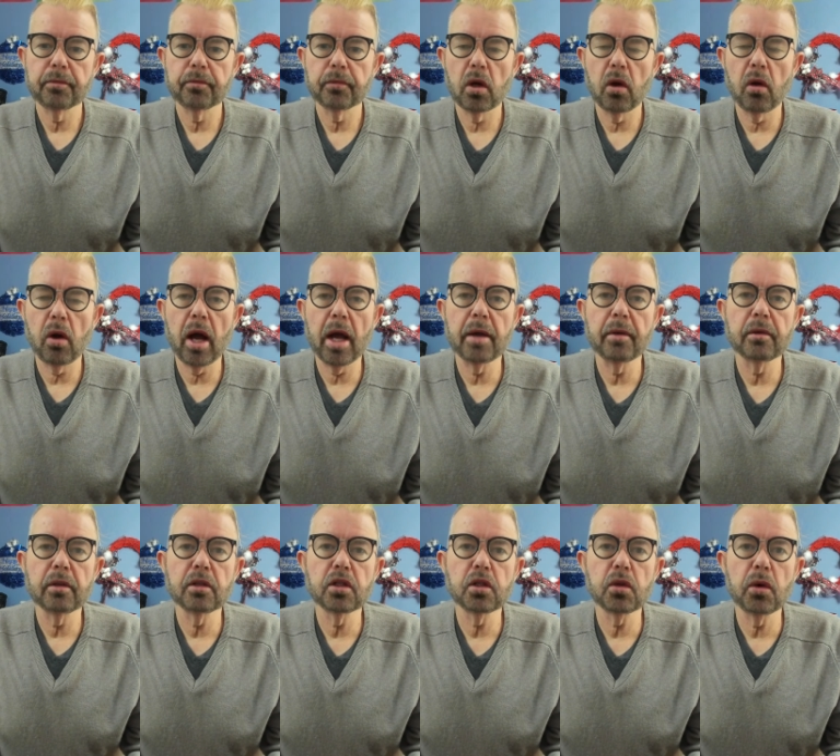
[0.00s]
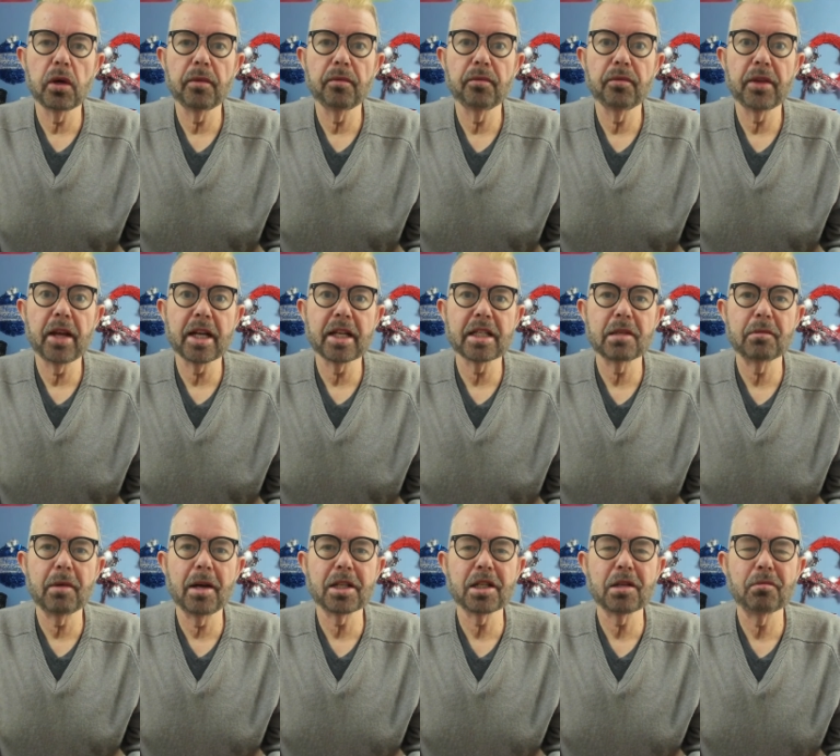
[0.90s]
All right, enjoy. Thanks so
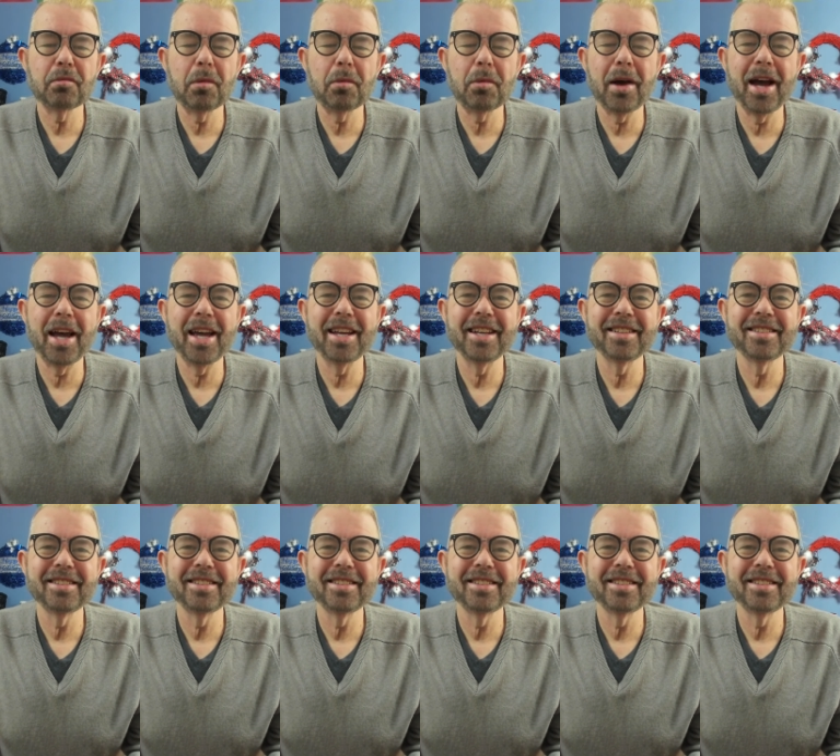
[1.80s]
much. Bye-bye.